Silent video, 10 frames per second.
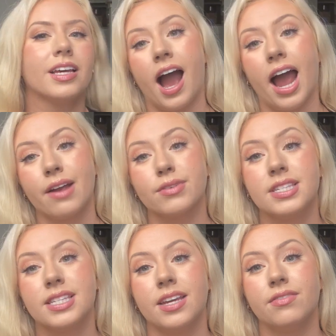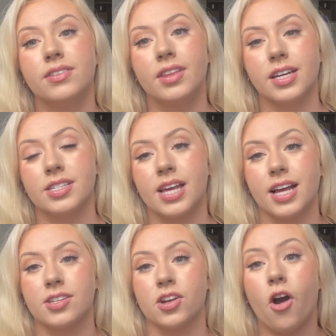I received this
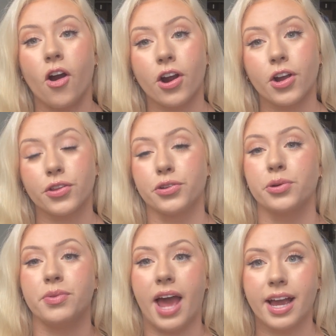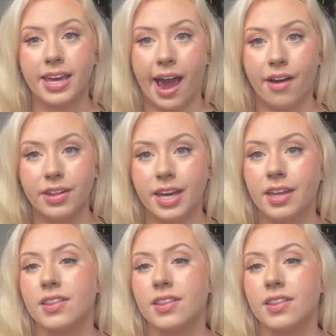as an ARC through NetGalley.